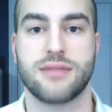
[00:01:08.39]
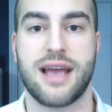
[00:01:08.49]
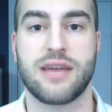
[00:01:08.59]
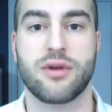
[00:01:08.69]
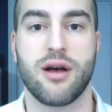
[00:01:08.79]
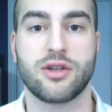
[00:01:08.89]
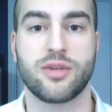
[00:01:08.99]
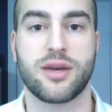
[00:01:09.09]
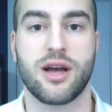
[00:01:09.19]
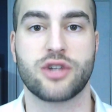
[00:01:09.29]
And it would also be
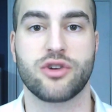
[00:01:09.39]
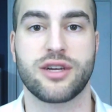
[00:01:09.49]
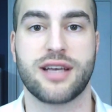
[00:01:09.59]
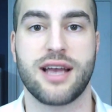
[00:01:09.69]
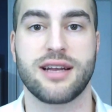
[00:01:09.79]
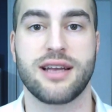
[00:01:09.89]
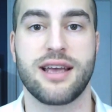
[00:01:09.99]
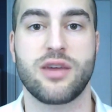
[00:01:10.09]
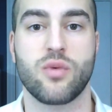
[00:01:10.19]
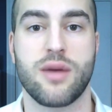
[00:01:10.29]
contraindicated
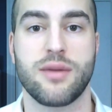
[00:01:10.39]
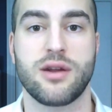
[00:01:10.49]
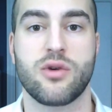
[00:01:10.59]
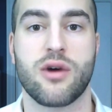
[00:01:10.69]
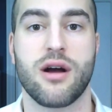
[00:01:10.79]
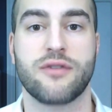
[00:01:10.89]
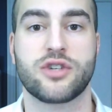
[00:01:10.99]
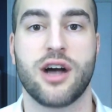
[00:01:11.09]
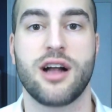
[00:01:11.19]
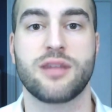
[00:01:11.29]
in women who are of
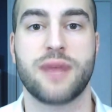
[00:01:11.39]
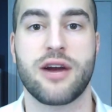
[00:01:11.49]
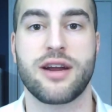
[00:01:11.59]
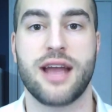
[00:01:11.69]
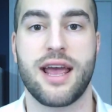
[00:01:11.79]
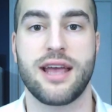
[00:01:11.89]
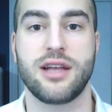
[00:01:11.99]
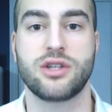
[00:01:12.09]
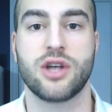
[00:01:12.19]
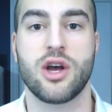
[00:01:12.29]
childbearing
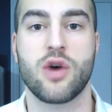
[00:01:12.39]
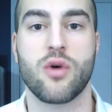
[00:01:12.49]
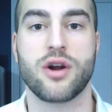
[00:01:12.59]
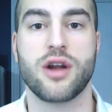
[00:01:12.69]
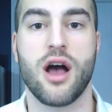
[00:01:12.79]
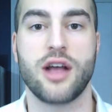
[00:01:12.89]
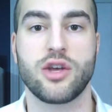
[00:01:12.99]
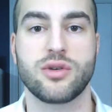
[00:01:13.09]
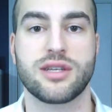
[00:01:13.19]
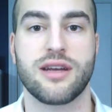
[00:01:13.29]
age who are not
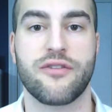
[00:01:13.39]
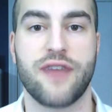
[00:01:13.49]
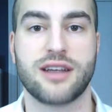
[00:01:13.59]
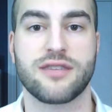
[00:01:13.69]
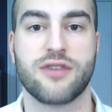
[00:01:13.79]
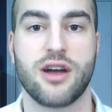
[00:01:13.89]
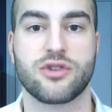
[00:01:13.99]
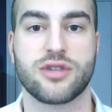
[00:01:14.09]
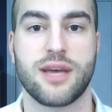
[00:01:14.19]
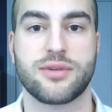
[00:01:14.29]
using effective
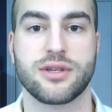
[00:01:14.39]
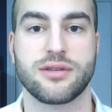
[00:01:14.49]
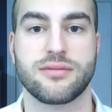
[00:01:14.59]
contraception.